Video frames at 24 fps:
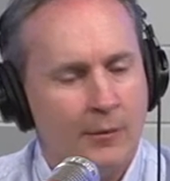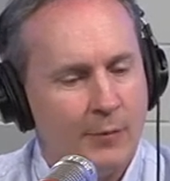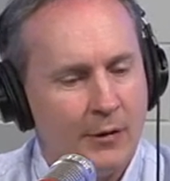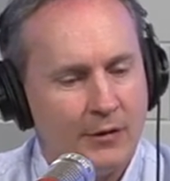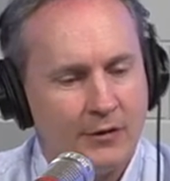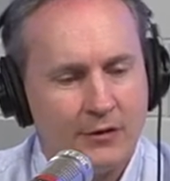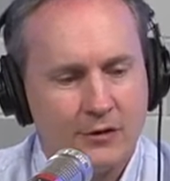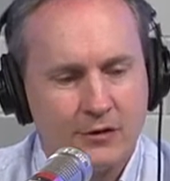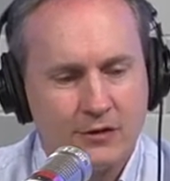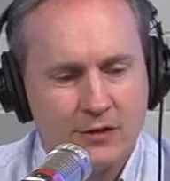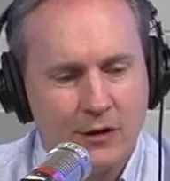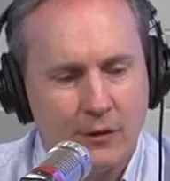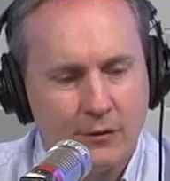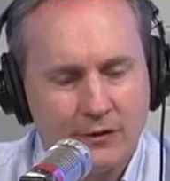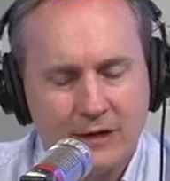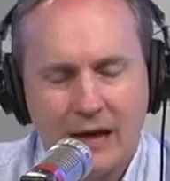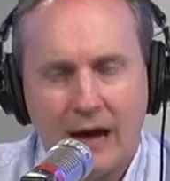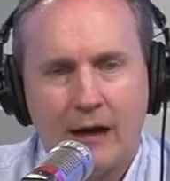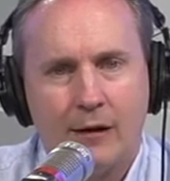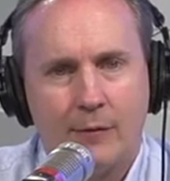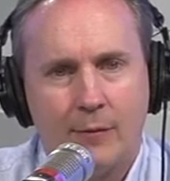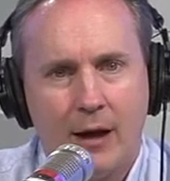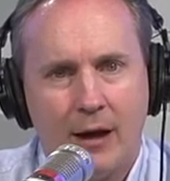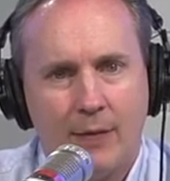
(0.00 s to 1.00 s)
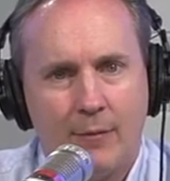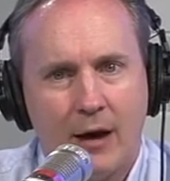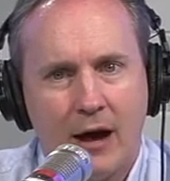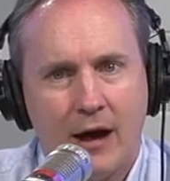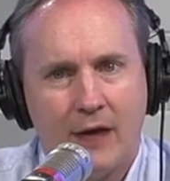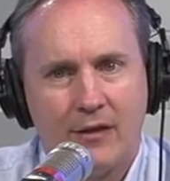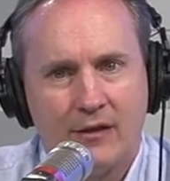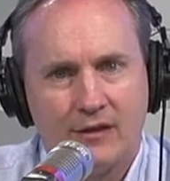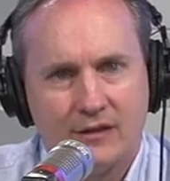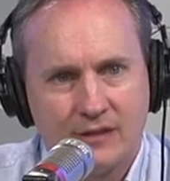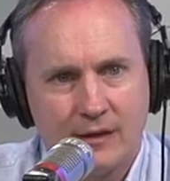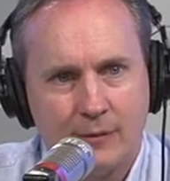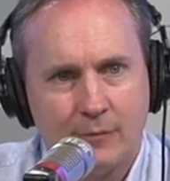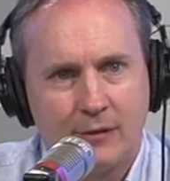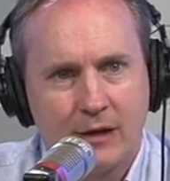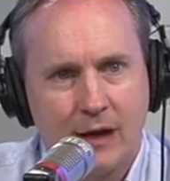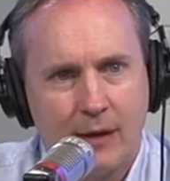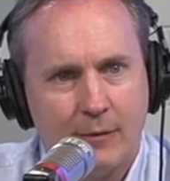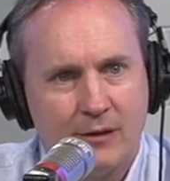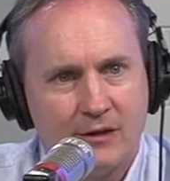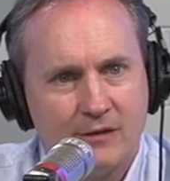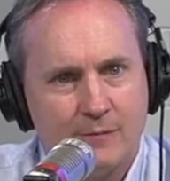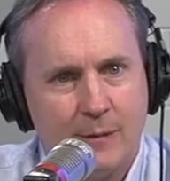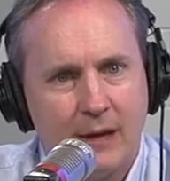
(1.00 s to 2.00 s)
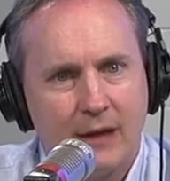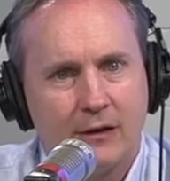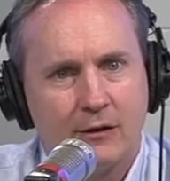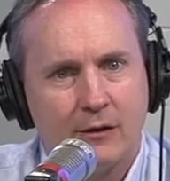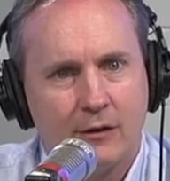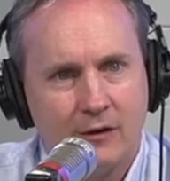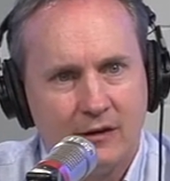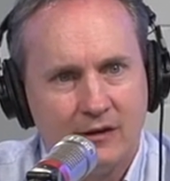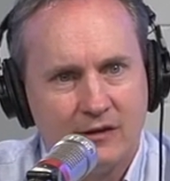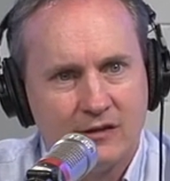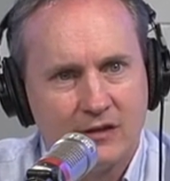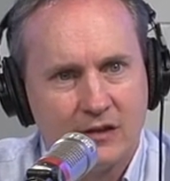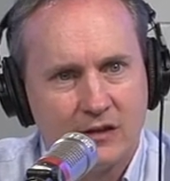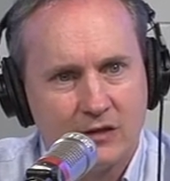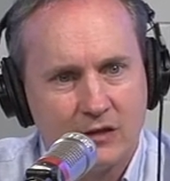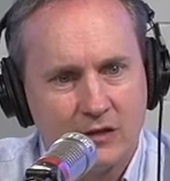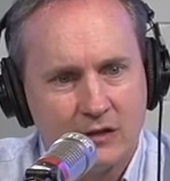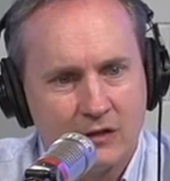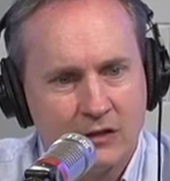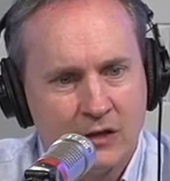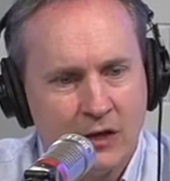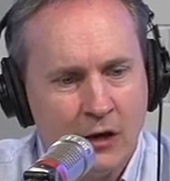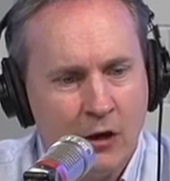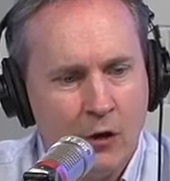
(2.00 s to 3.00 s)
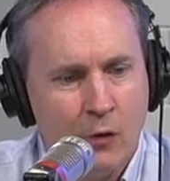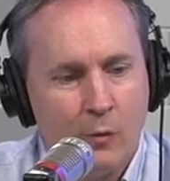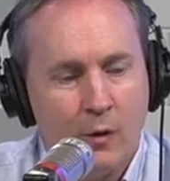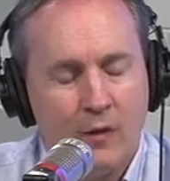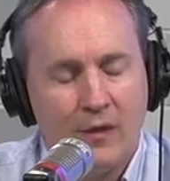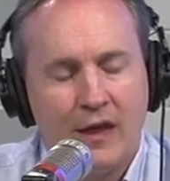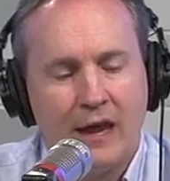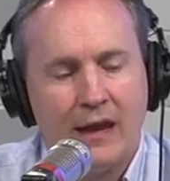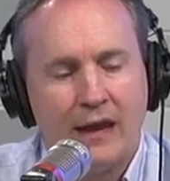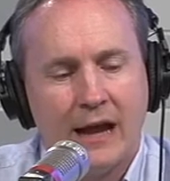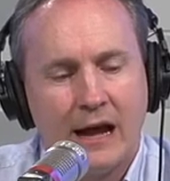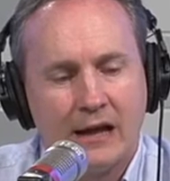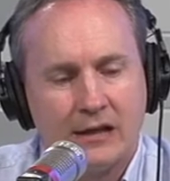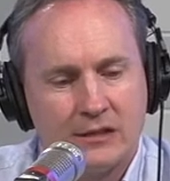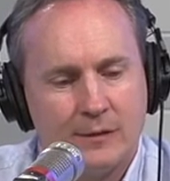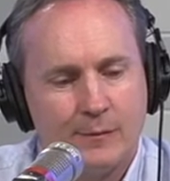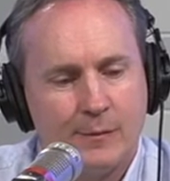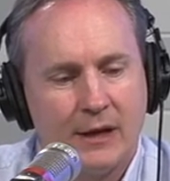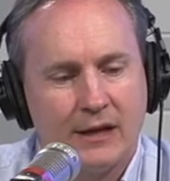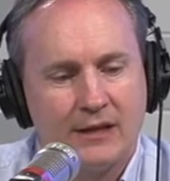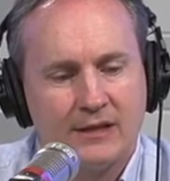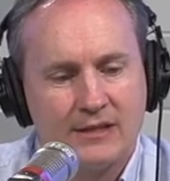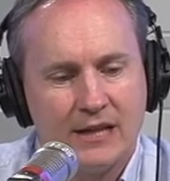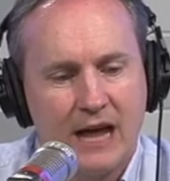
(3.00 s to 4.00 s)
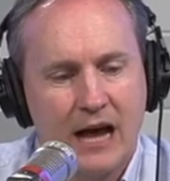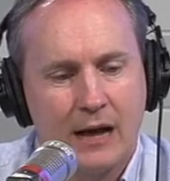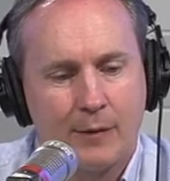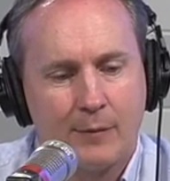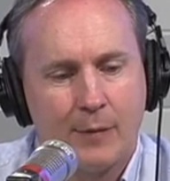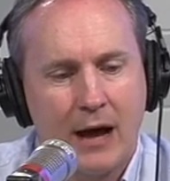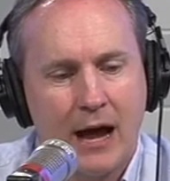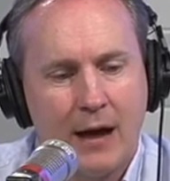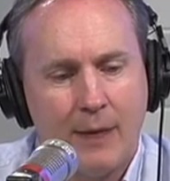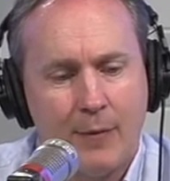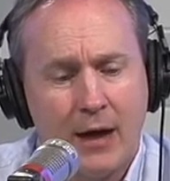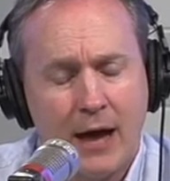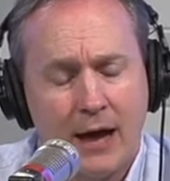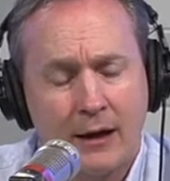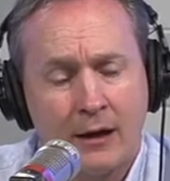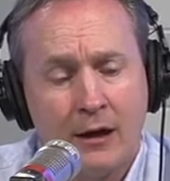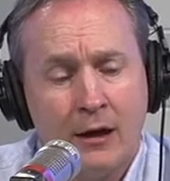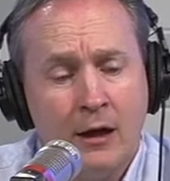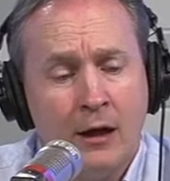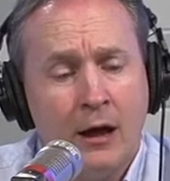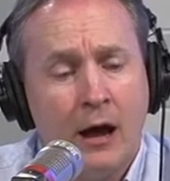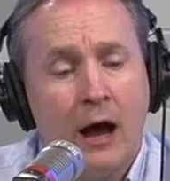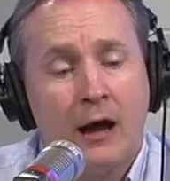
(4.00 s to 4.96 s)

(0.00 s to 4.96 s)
but there's no doubt in my mind that some companies make good decisions when they announce a big stock buyback.